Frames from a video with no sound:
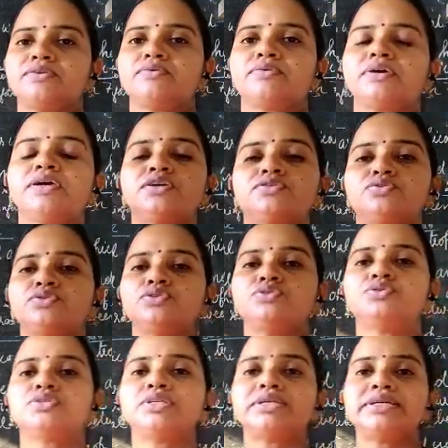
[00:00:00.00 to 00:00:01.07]
Okay, so
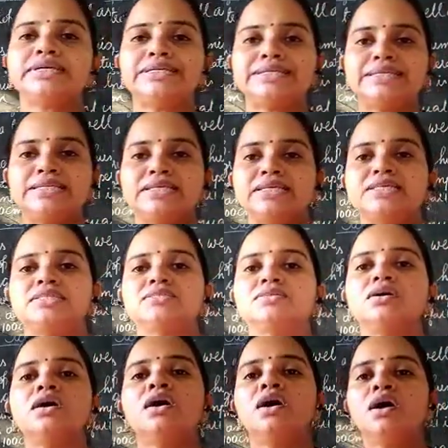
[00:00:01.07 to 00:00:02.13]
usually it needs a
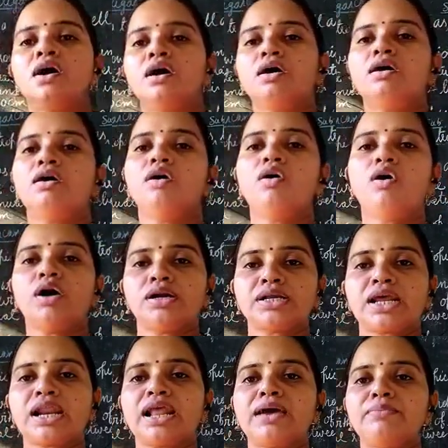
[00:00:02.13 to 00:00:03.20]
hot
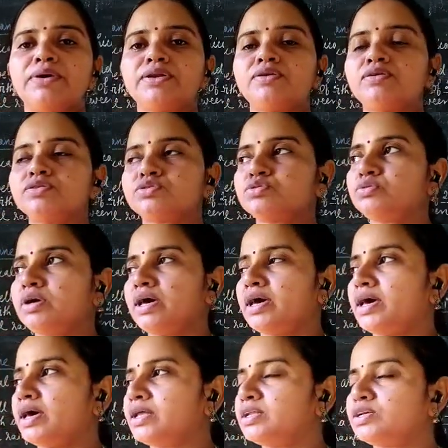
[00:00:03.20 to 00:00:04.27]
climate also,
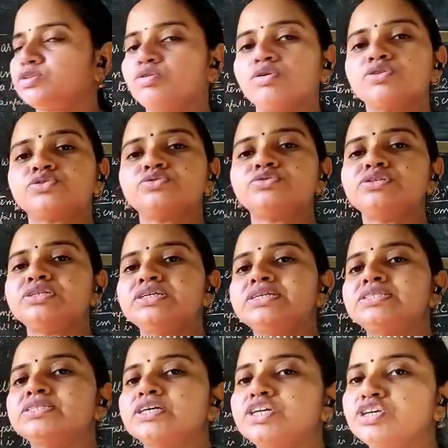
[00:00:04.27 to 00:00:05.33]
and it also
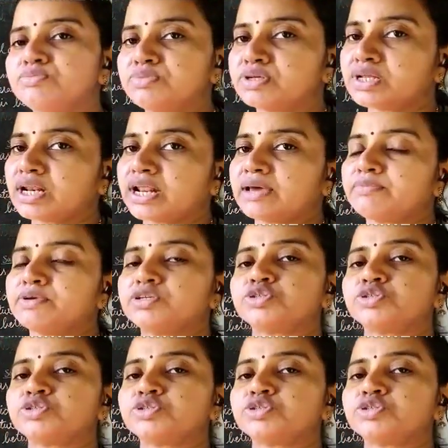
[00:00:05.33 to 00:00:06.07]
needs a humid climate.